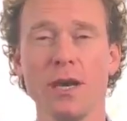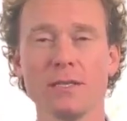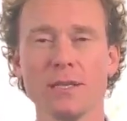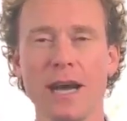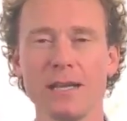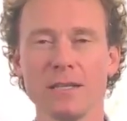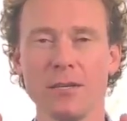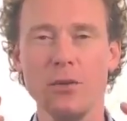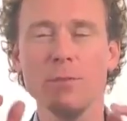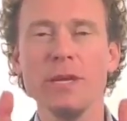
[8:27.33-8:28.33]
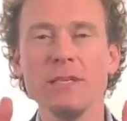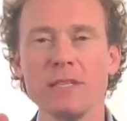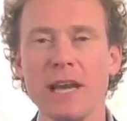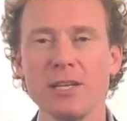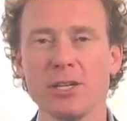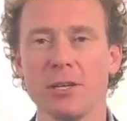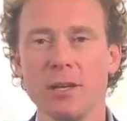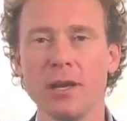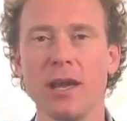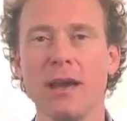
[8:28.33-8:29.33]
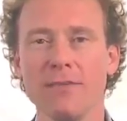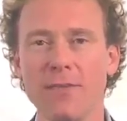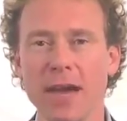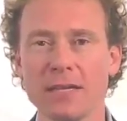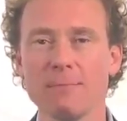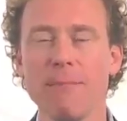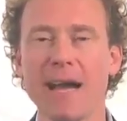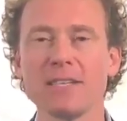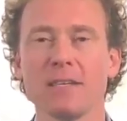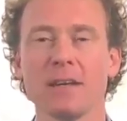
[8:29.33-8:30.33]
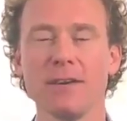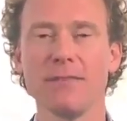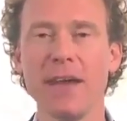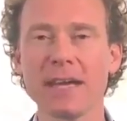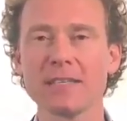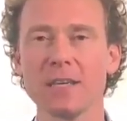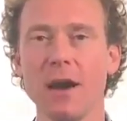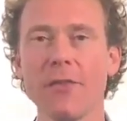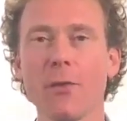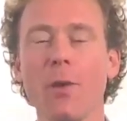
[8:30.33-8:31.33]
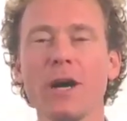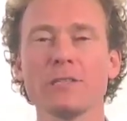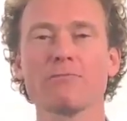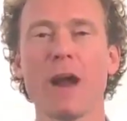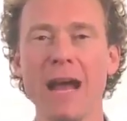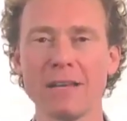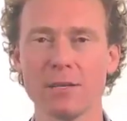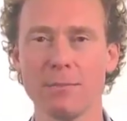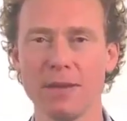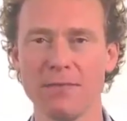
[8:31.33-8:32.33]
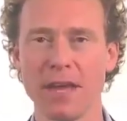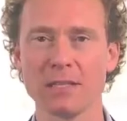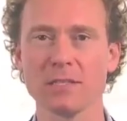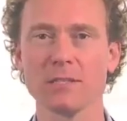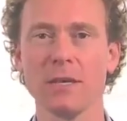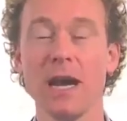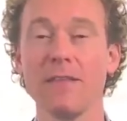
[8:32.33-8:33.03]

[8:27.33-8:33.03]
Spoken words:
is that human intention affects matter, affects otherwise random events.